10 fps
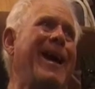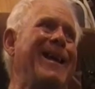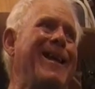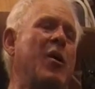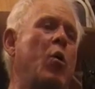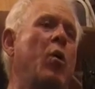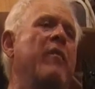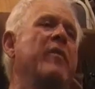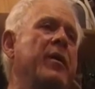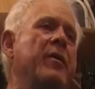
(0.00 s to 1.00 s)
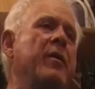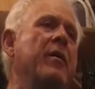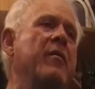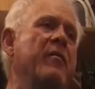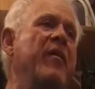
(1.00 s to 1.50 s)
an equivalent
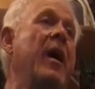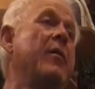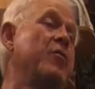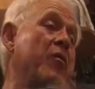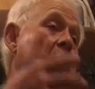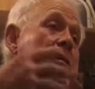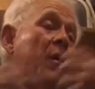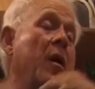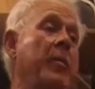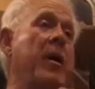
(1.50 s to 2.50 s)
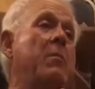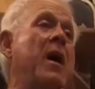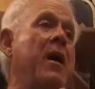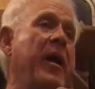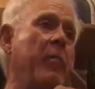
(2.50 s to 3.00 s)
value. So we're talking about
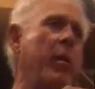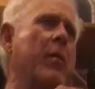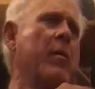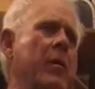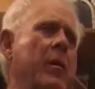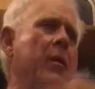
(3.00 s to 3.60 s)
my labor,